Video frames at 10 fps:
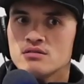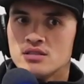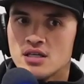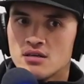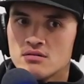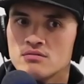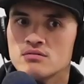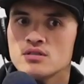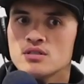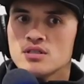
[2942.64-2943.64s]
Yeah.
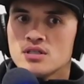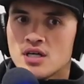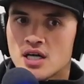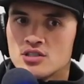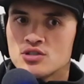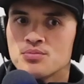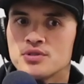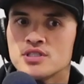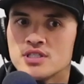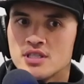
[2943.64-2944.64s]

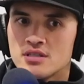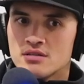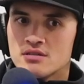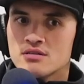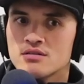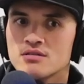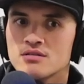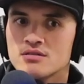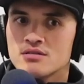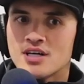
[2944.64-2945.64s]
100%.
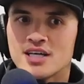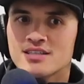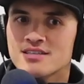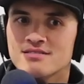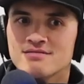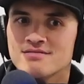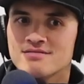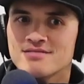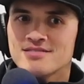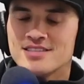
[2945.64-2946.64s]

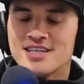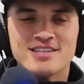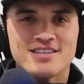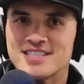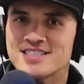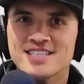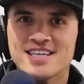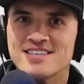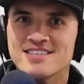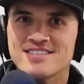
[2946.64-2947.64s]
That's
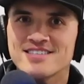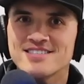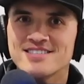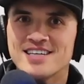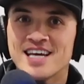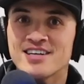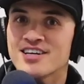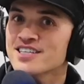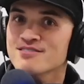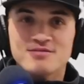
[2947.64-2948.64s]
it.
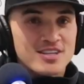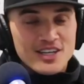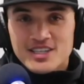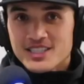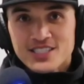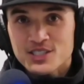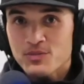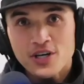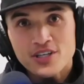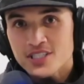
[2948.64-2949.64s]
And to
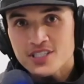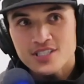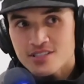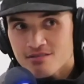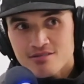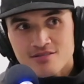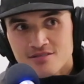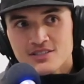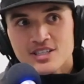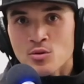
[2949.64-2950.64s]
be honest,
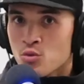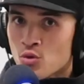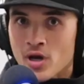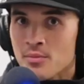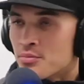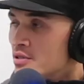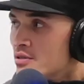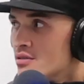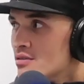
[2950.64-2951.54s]
it will happen.